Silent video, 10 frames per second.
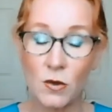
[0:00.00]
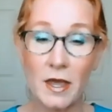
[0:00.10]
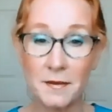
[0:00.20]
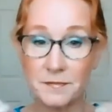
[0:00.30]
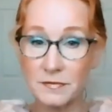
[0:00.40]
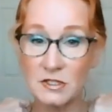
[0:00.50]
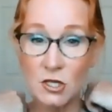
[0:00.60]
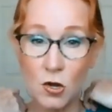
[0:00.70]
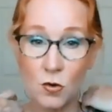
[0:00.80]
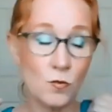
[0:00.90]
Okay,
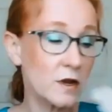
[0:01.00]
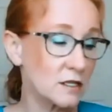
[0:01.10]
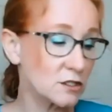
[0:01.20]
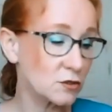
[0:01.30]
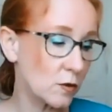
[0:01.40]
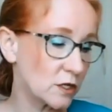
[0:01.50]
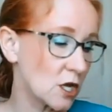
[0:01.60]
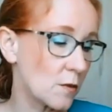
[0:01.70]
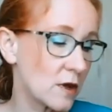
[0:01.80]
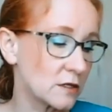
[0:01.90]
so what else do I want
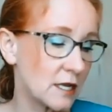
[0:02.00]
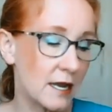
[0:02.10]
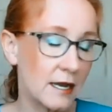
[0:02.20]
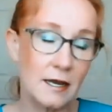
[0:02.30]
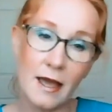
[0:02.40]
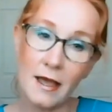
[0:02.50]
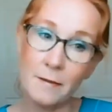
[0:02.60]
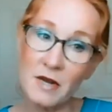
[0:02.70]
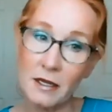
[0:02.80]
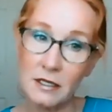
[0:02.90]
to talk about today?
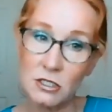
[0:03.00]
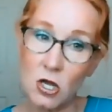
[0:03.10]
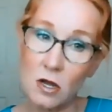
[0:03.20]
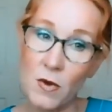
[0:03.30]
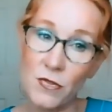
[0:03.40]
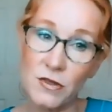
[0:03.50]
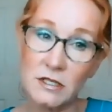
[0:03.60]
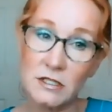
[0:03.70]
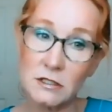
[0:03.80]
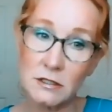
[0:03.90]
I'm not going to talk about
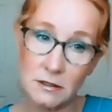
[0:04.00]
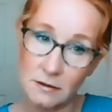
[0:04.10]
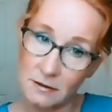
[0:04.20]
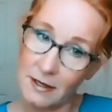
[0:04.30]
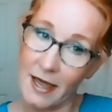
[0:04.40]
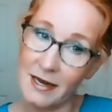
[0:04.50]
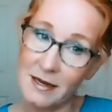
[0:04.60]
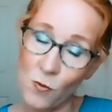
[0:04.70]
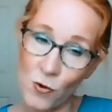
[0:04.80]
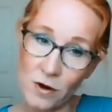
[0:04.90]
this
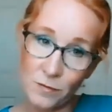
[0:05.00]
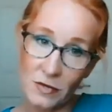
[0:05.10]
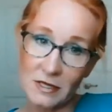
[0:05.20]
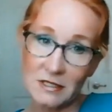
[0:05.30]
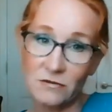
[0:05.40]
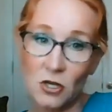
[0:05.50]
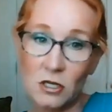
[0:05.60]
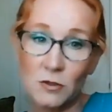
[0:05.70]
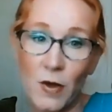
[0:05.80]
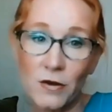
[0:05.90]
anymore because I've
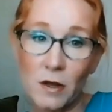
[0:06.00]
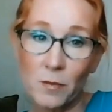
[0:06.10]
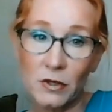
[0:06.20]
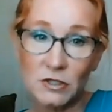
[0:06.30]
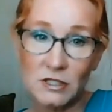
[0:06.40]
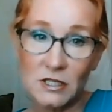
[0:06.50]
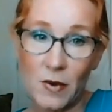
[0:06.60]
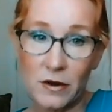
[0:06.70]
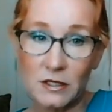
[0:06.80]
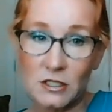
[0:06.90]
talked about it and posted
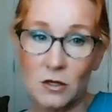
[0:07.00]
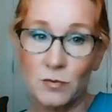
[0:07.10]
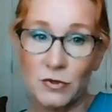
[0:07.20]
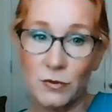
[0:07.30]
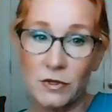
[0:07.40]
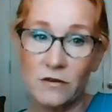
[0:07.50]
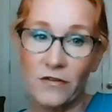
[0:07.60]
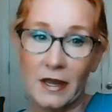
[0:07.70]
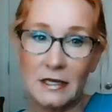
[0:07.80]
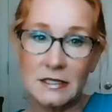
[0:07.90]
about it till I'm blue in the
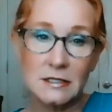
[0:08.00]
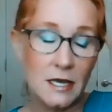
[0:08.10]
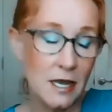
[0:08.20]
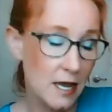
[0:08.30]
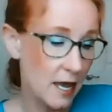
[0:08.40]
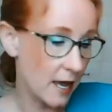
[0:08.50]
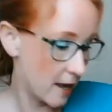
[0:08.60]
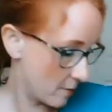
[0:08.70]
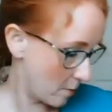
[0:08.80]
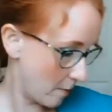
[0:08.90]
face.
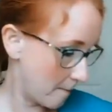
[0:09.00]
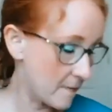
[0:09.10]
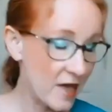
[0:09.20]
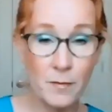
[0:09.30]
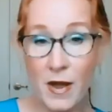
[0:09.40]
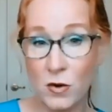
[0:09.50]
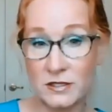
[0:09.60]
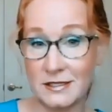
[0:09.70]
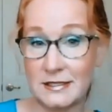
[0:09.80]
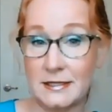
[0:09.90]
Um, Meta Power
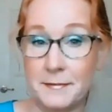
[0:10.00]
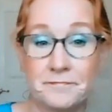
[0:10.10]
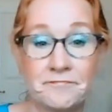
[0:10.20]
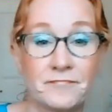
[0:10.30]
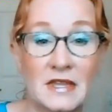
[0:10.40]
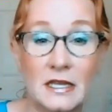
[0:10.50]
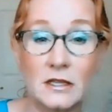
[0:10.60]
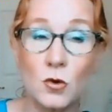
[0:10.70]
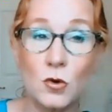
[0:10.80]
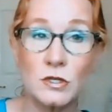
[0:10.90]
System.
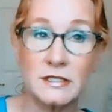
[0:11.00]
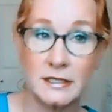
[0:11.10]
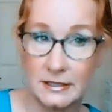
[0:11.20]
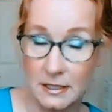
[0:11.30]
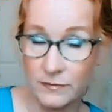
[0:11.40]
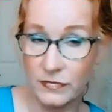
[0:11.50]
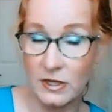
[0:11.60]
Get the whole system.